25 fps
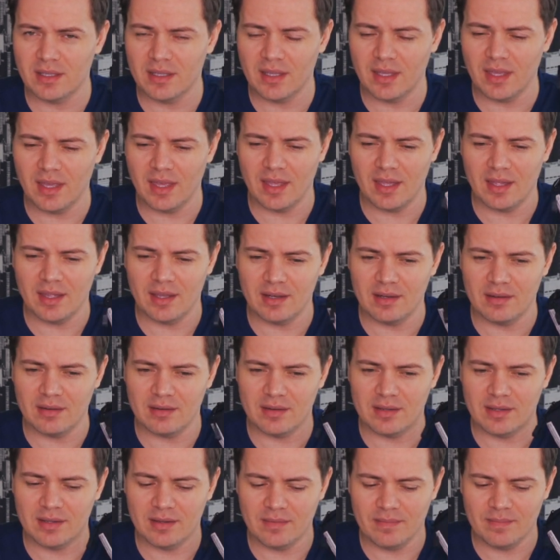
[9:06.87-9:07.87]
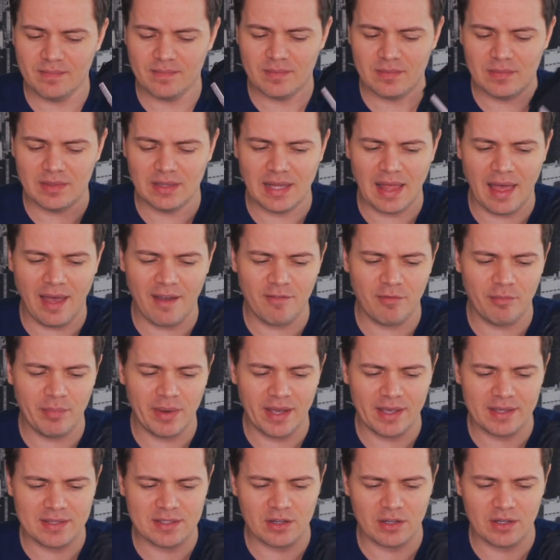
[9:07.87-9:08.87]
and lav
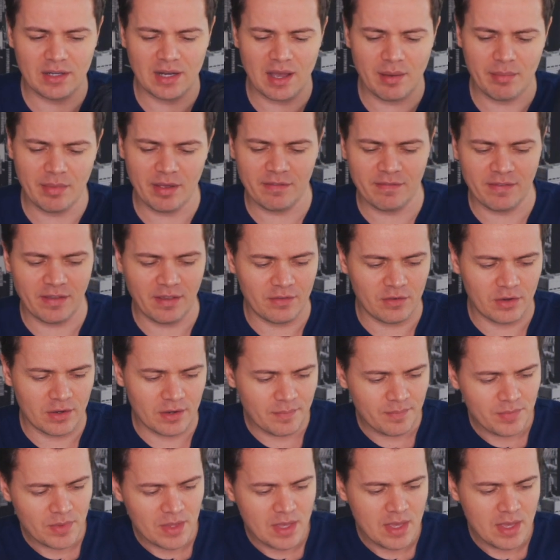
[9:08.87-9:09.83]
mics are not my favorite.